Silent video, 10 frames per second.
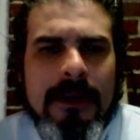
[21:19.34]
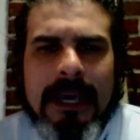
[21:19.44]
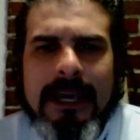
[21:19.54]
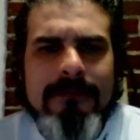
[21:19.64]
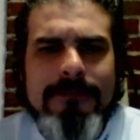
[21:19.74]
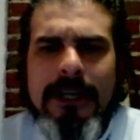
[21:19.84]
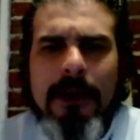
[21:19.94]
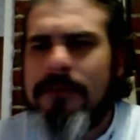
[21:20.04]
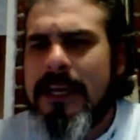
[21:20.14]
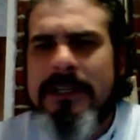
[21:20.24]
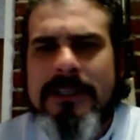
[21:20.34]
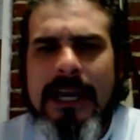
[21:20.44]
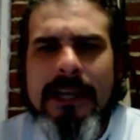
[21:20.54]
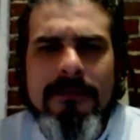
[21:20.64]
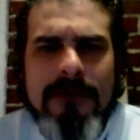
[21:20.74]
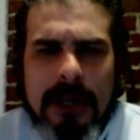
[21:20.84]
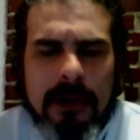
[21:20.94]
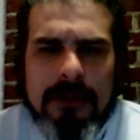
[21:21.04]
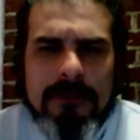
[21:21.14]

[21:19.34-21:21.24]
And, you know, things like, you know,